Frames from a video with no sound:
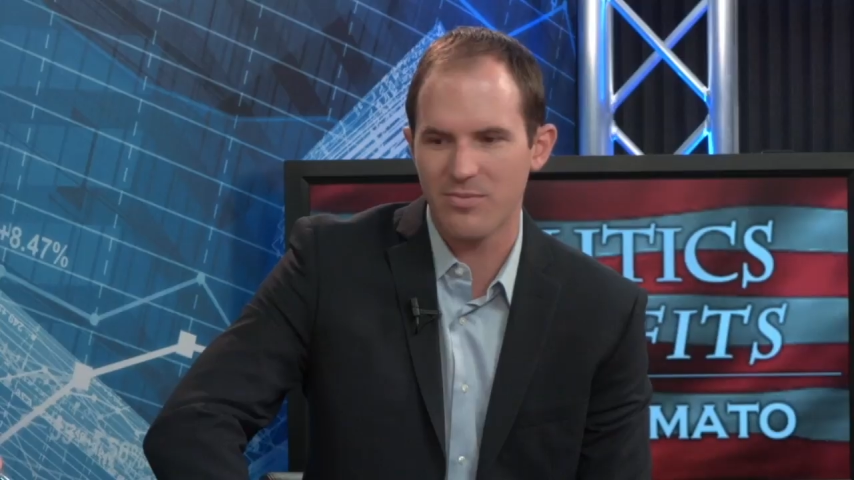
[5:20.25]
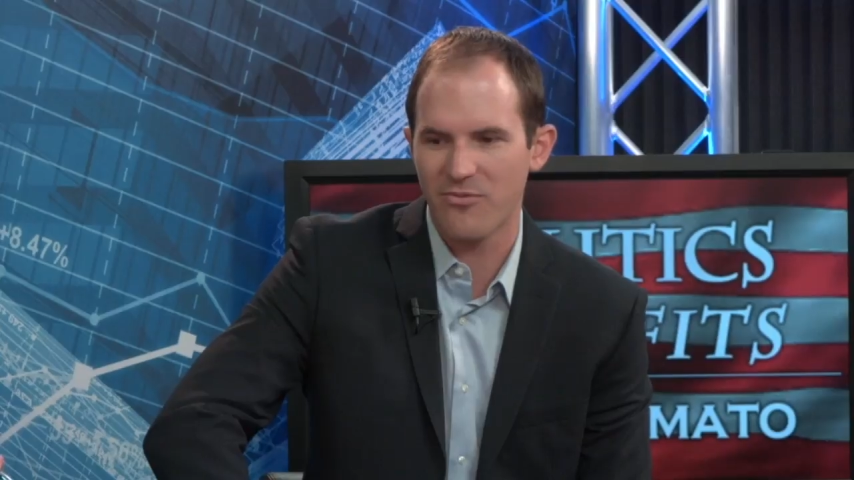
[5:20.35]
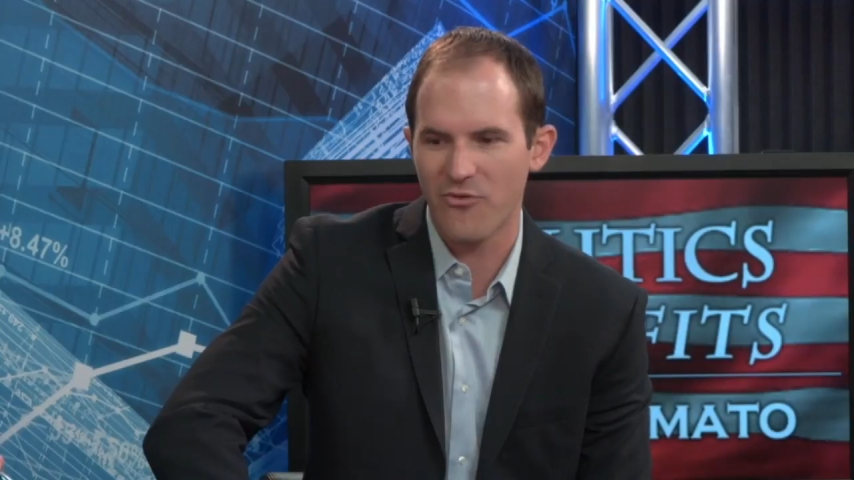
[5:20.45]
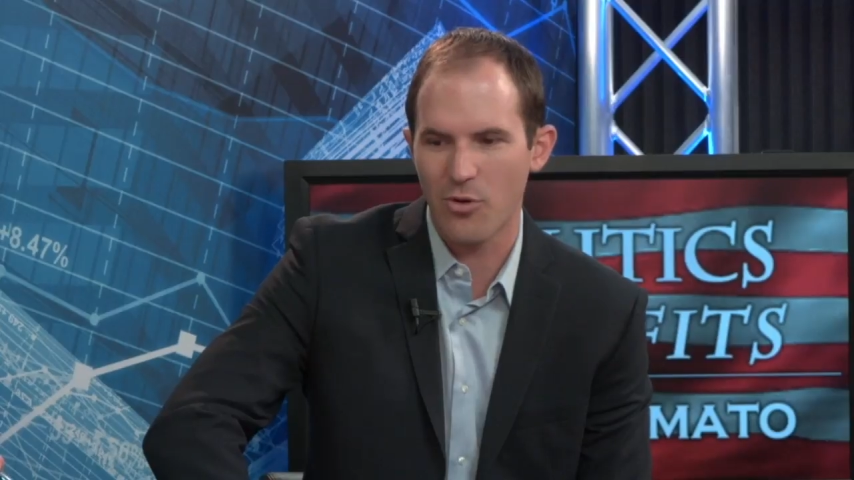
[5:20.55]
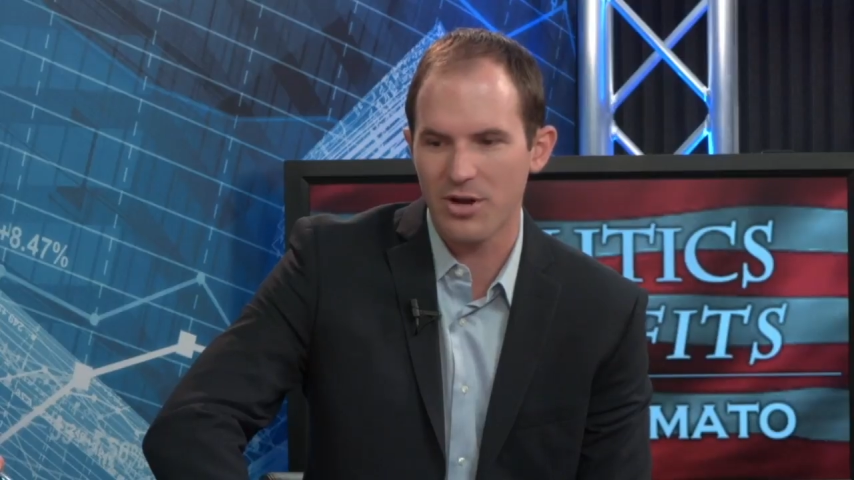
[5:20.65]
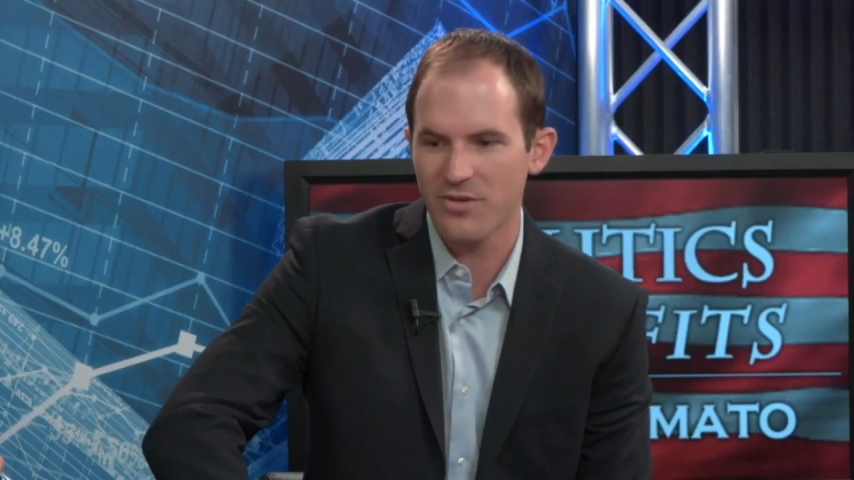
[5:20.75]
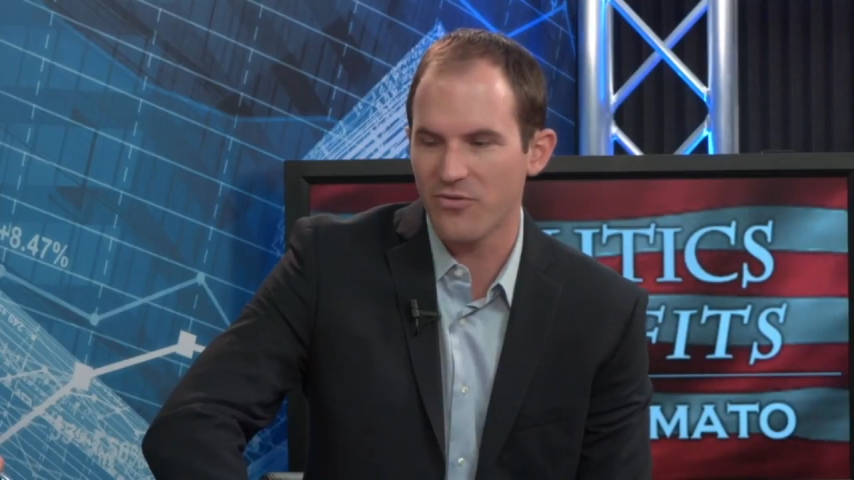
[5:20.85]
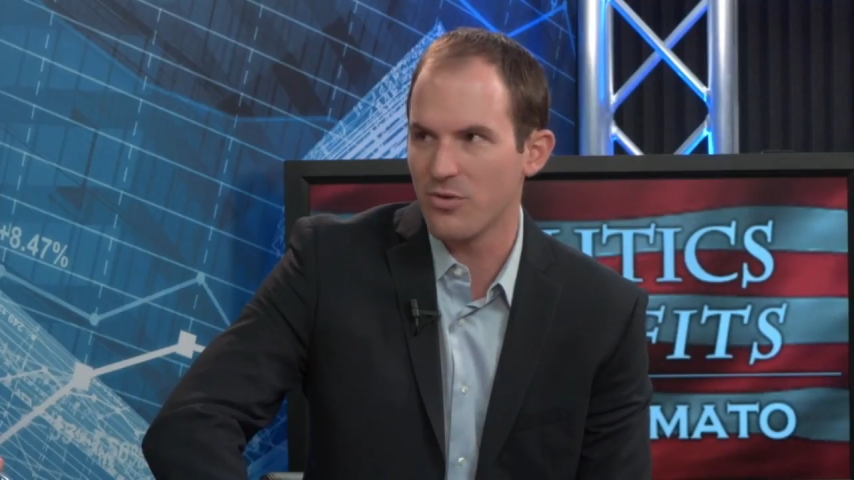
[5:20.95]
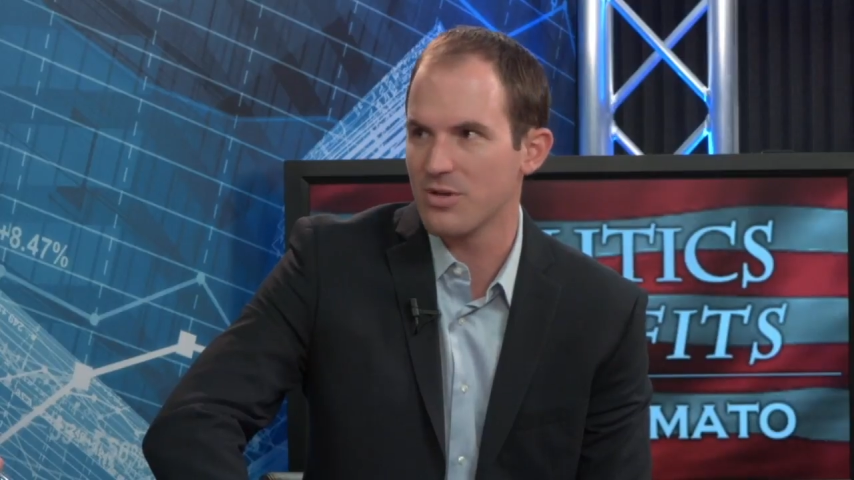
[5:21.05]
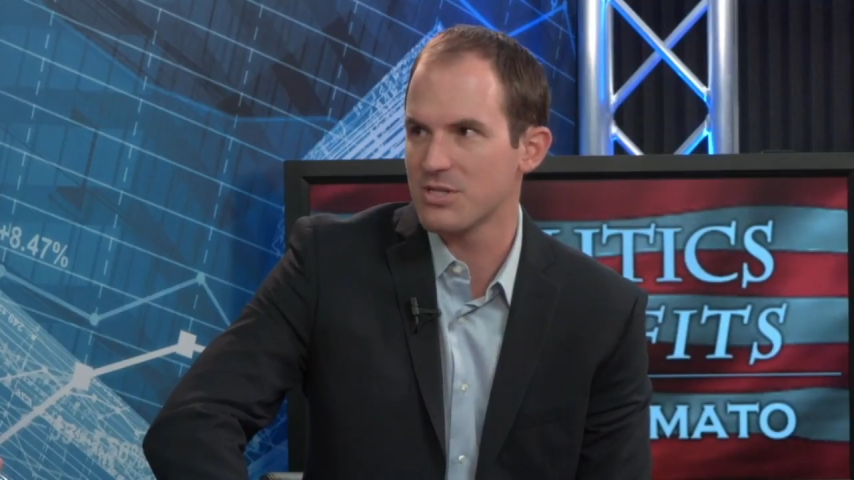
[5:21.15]
Foreign
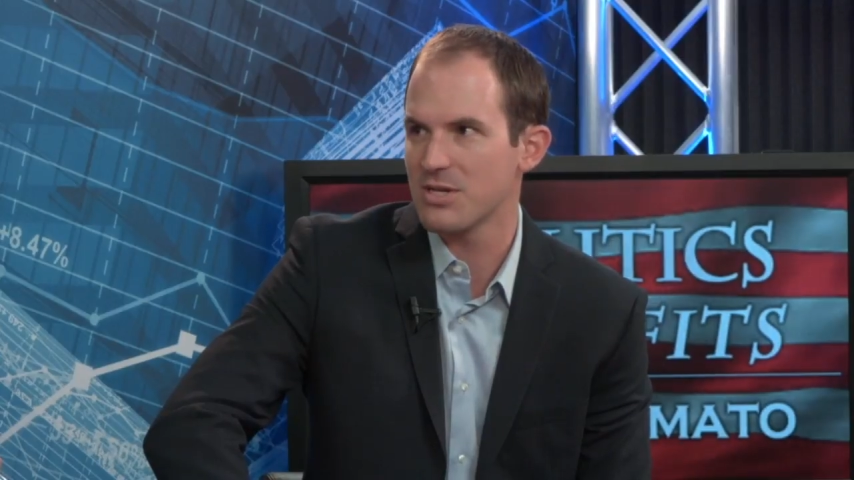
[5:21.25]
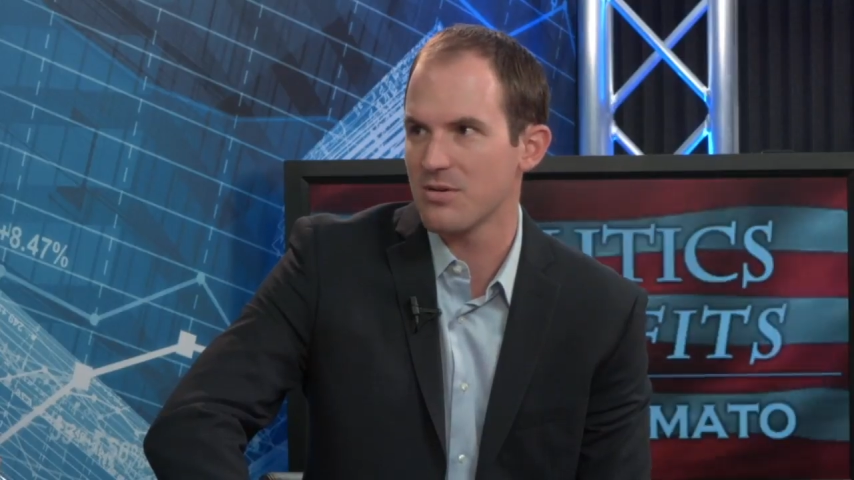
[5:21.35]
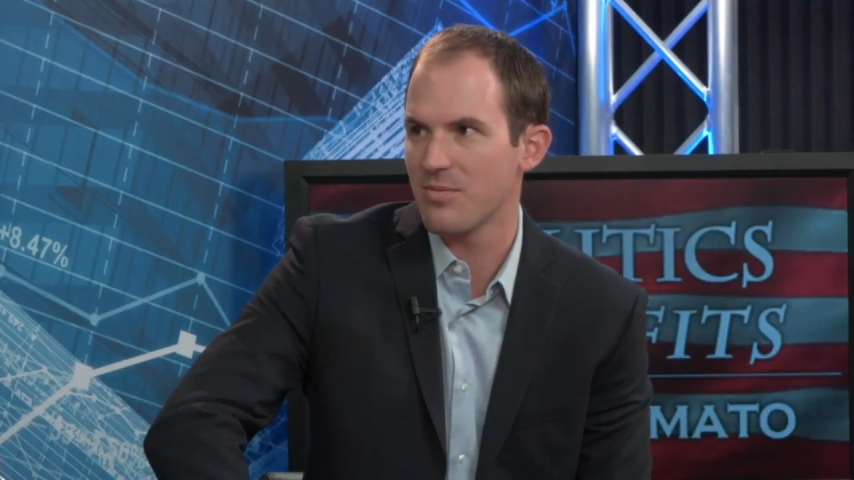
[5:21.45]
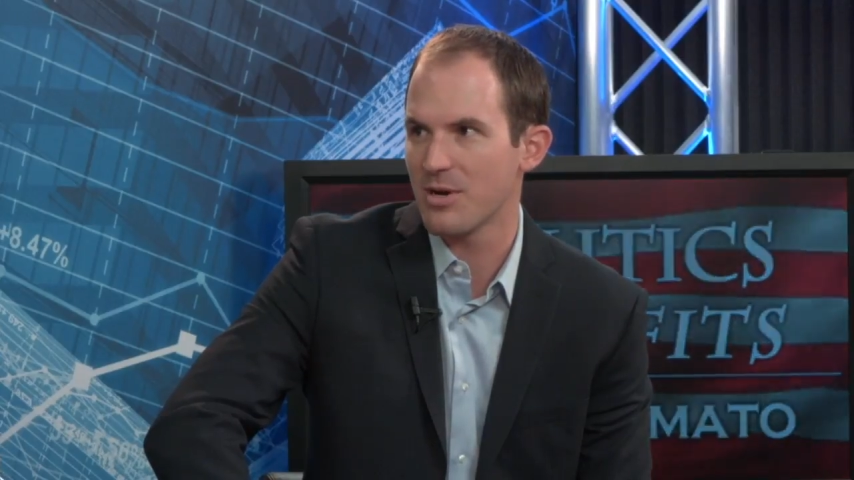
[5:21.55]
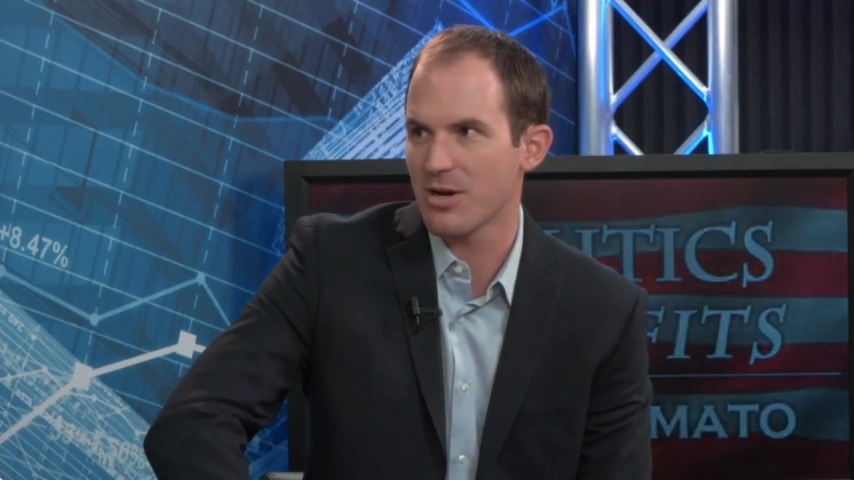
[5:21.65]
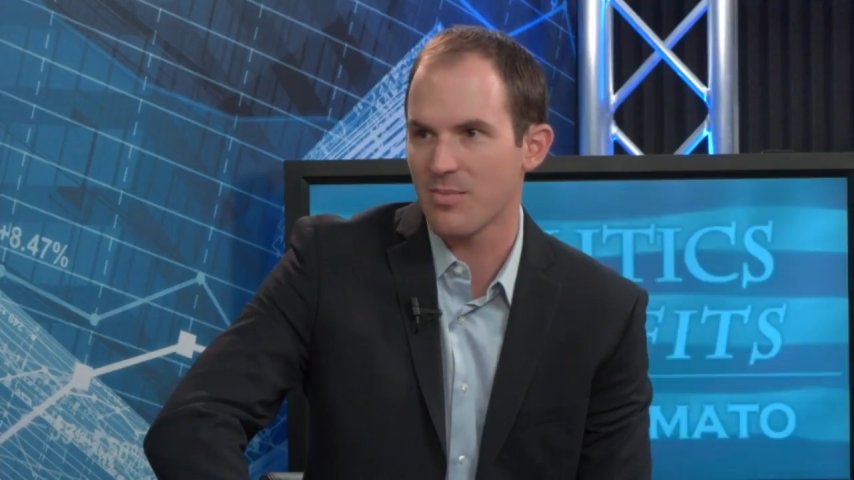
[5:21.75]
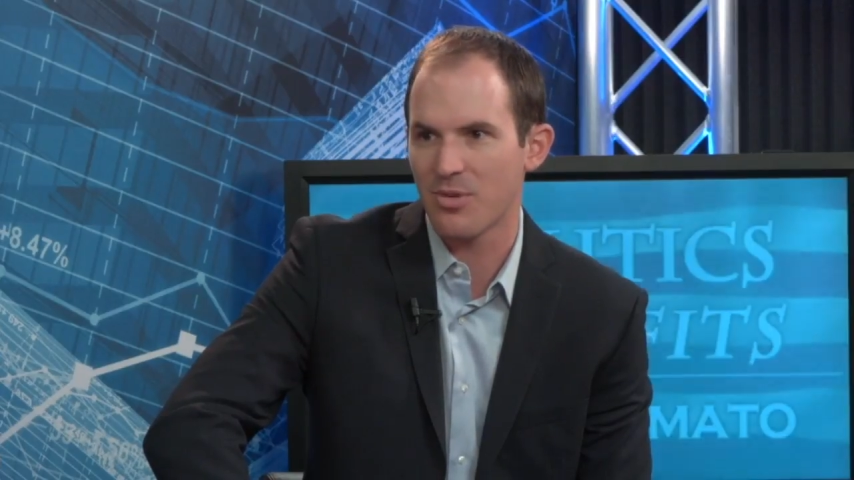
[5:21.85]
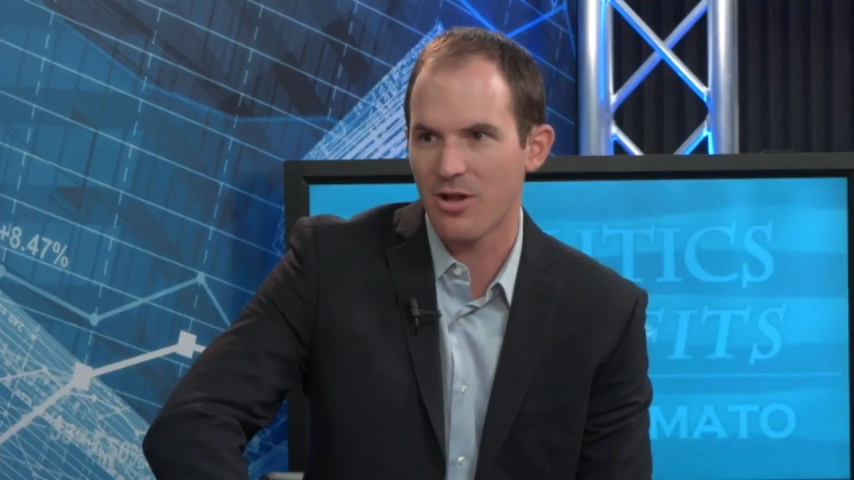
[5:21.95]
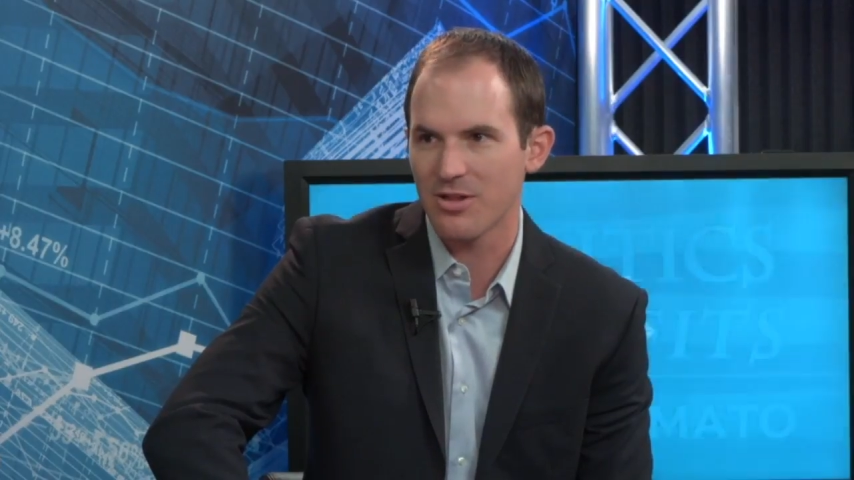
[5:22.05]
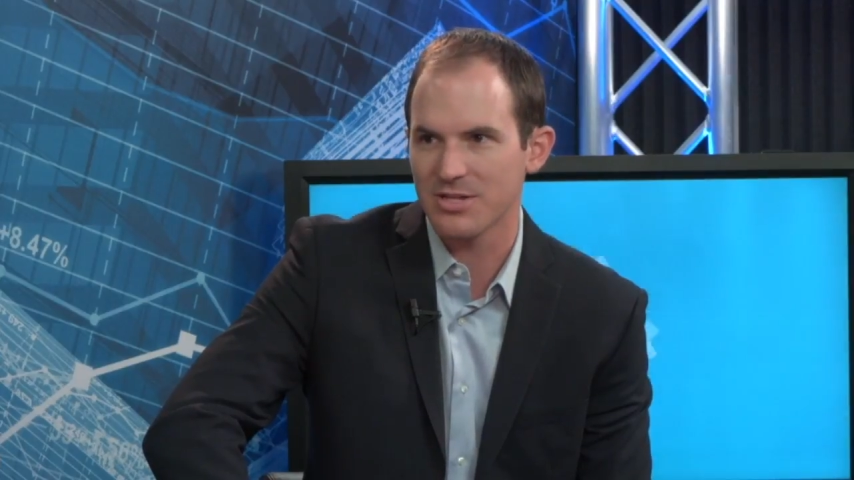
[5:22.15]
influence in American
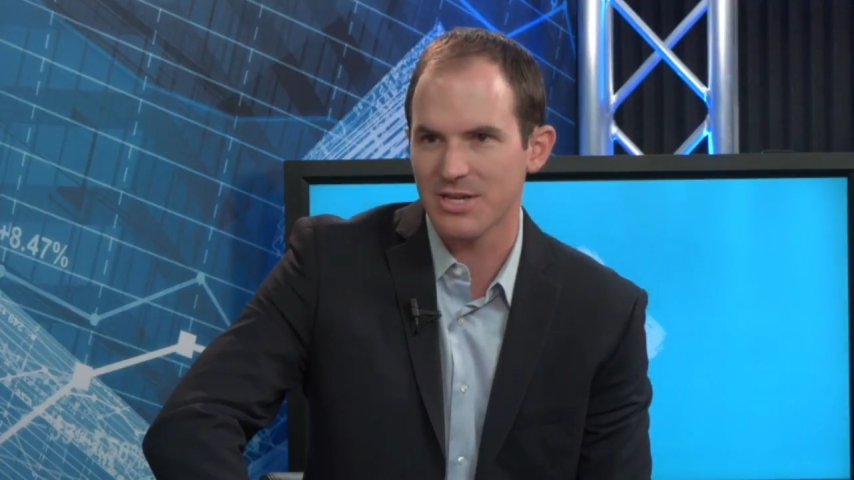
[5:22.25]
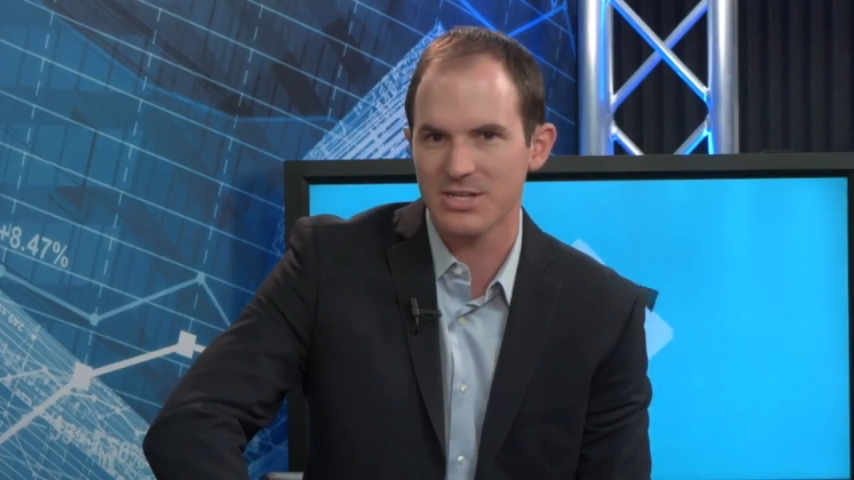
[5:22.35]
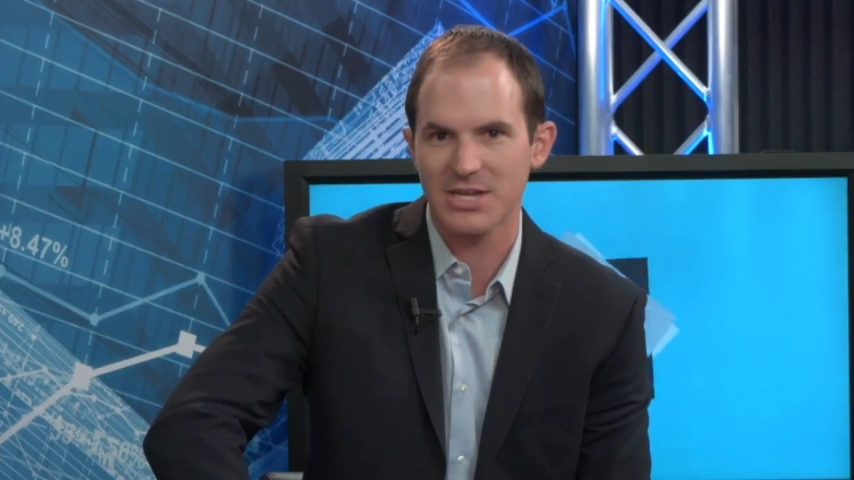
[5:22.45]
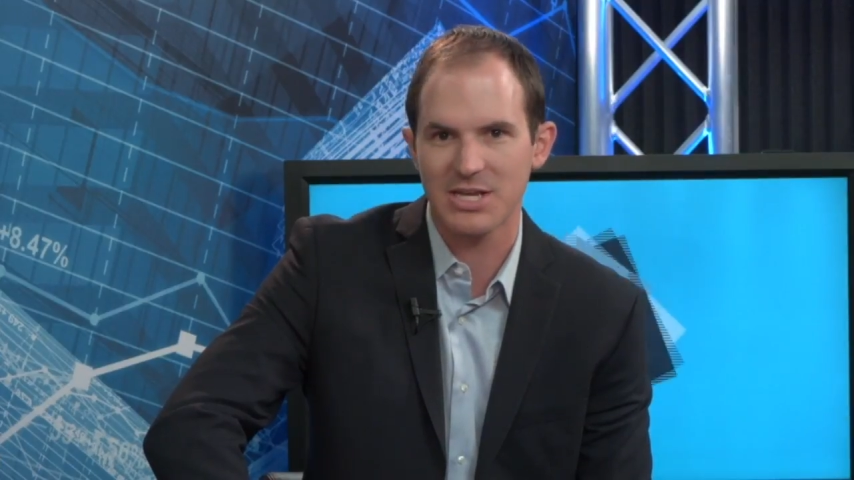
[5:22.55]
politics,